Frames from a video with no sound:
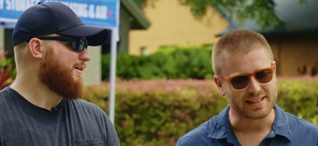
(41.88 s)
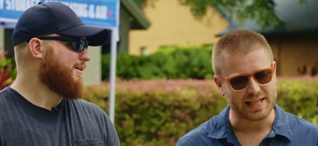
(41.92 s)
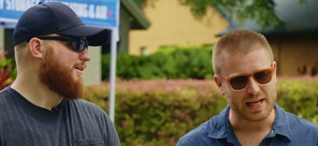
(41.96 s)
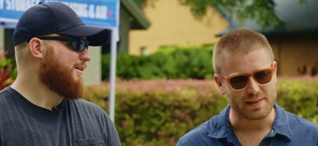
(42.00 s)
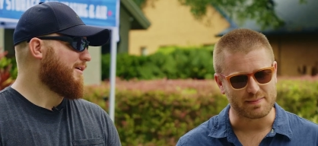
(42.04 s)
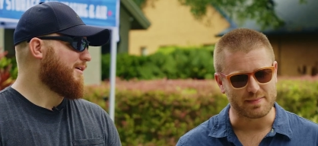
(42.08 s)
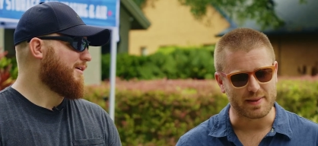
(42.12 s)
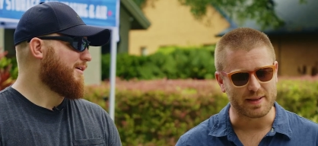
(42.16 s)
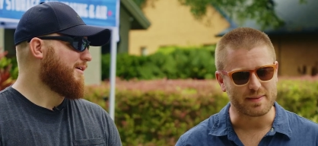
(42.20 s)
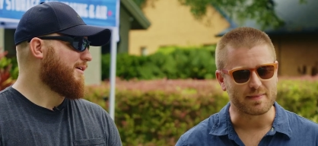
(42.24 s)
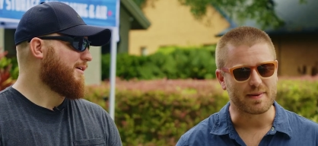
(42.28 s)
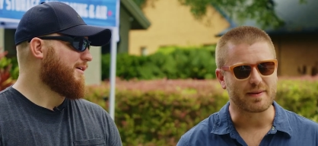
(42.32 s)
Speaker 1: I
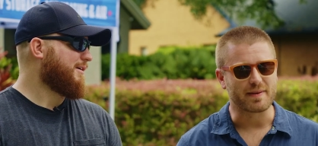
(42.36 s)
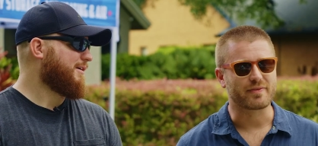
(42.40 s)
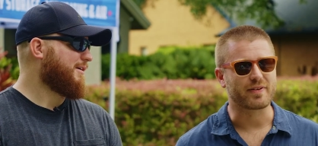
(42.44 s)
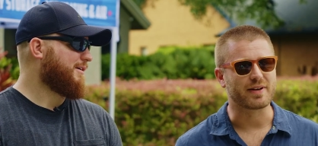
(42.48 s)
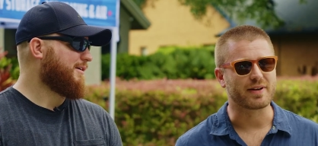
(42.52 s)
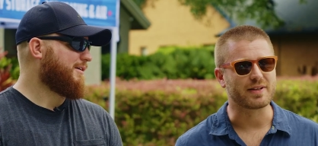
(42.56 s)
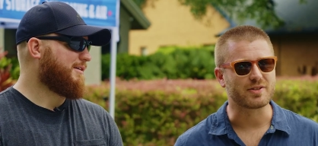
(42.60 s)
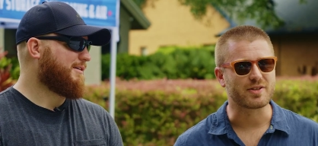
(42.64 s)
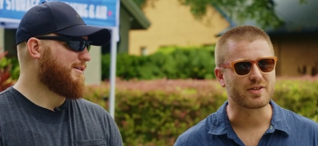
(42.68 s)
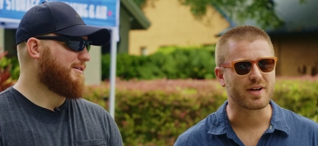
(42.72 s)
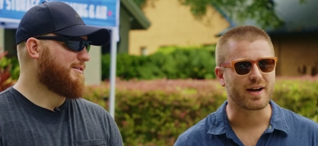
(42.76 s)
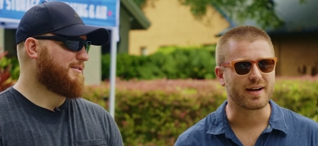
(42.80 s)
made my
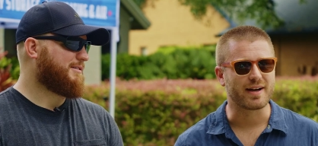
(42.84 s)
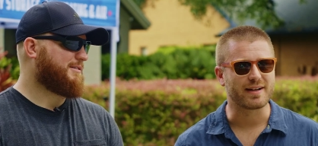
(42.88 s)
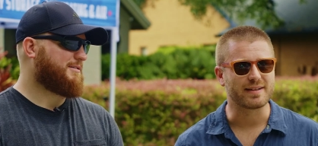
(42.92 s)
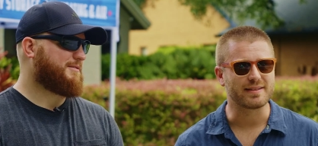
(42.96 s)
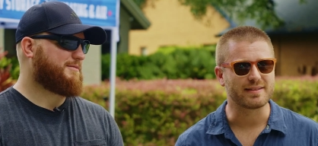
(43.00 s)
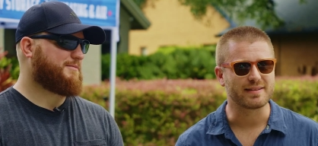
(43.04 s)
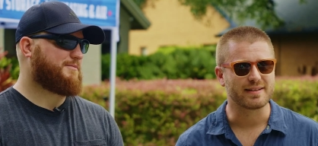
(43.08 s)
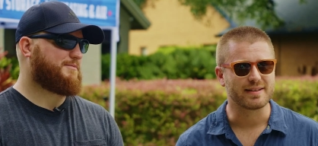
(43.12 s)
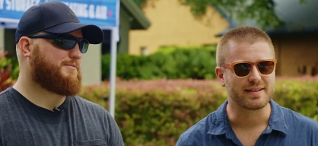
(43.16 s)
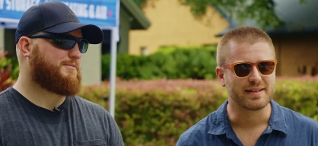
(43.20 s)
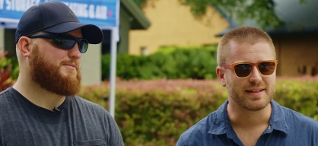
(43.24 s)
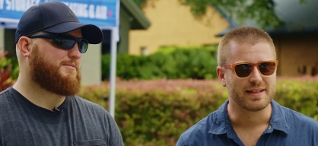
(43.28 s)
friend John.
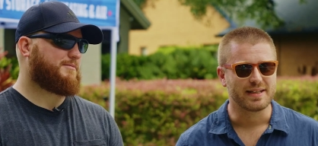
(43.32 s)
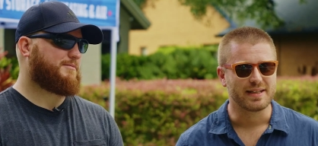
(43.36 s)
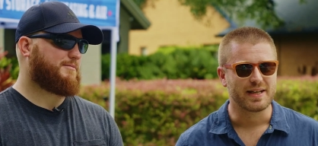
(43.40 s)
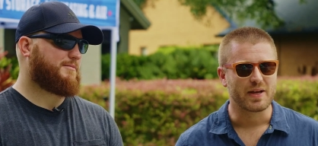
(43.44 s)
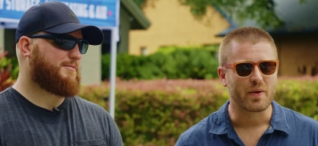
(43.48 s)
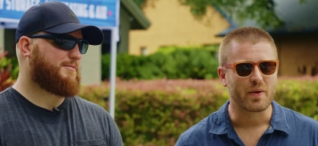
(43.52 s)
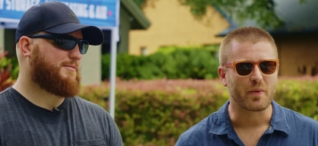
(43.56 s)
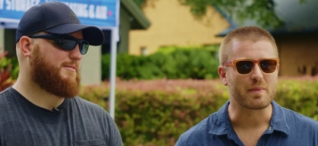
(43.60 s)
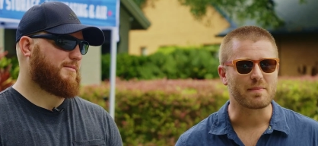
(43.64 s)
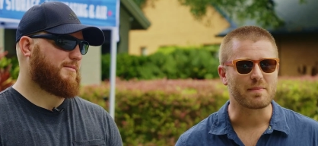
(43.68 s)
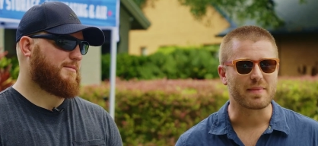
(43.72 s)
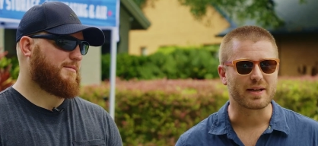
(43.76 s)

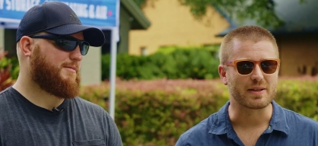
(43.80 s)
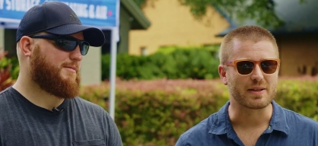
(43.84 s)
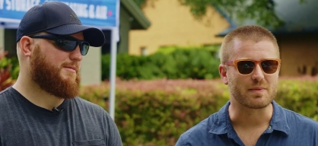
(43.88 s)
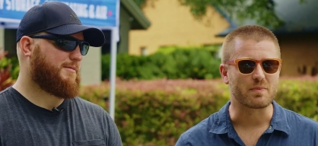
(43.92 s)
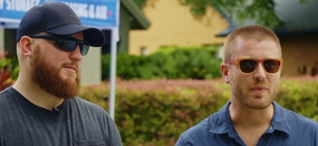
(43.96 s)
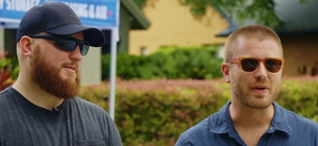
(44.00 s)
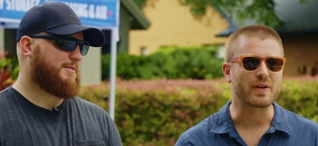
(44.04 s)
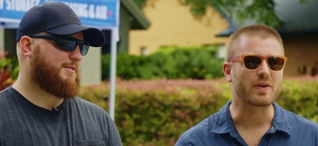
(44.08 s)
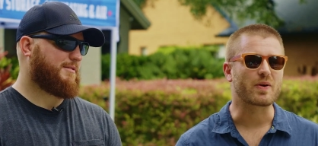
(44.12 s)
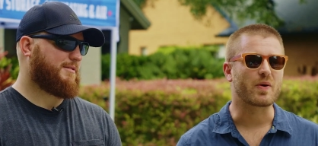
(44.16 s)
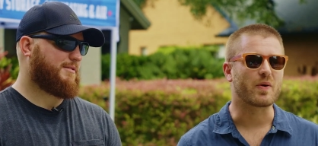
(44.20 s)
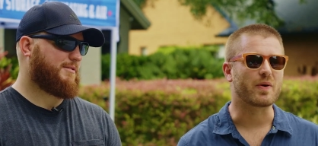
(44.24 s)
We met at the
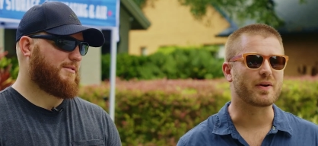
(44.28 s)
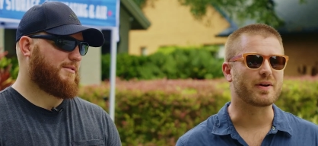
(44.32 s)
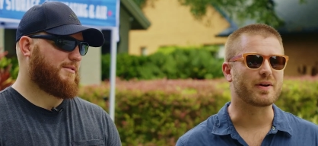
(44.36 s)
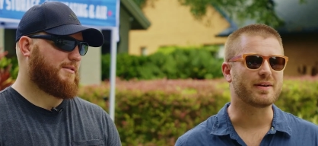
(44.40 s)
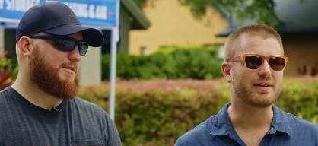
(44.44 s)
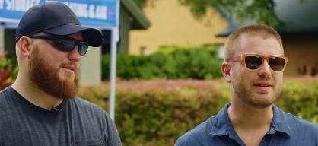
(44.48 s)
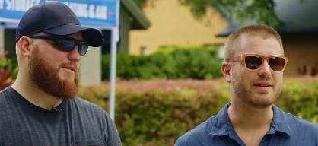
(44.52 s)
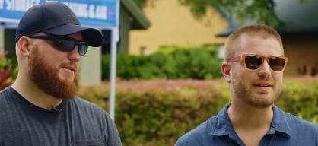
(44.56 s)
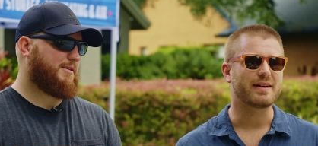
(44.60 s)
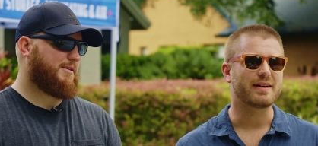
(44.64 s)
Marine Corps,